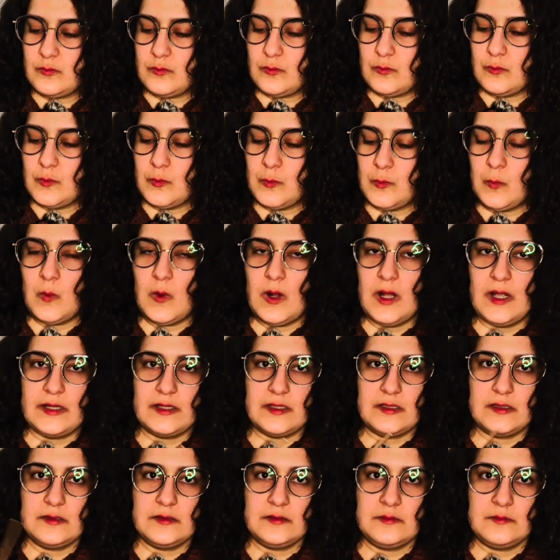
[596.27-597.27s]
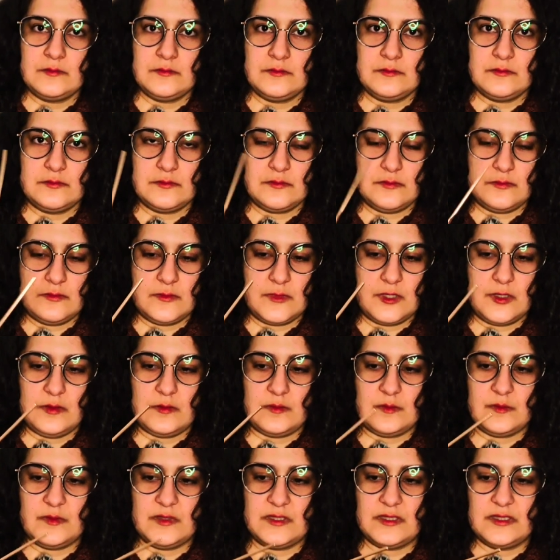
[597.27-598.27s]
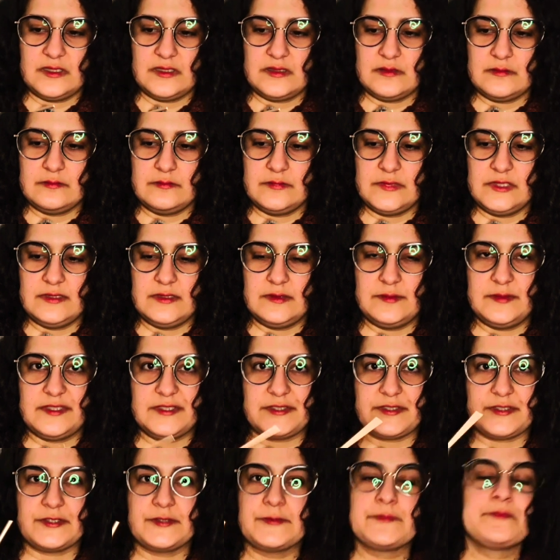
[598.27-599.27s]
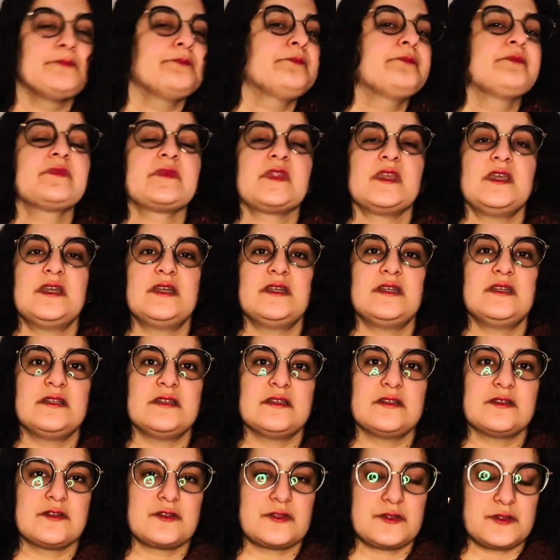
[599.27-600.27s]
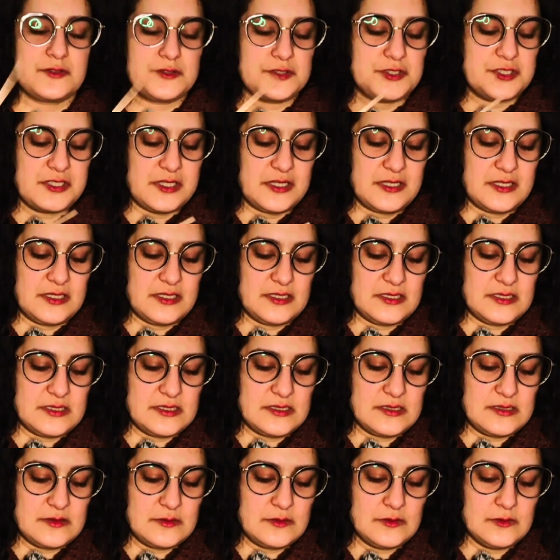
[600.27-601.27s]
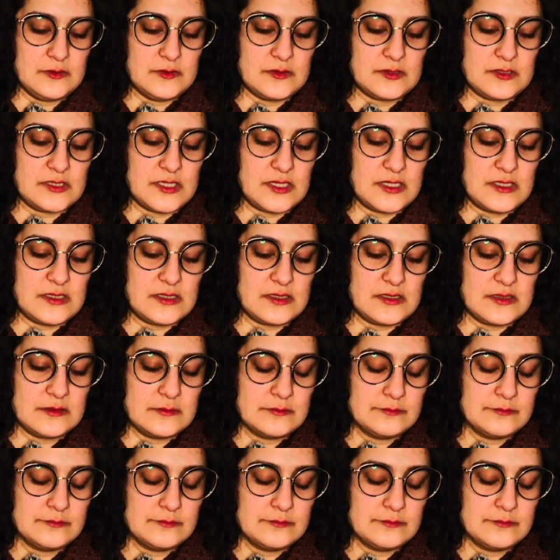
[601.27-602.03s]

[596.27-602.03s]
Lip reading: 1 complete millimeter in crochet hook size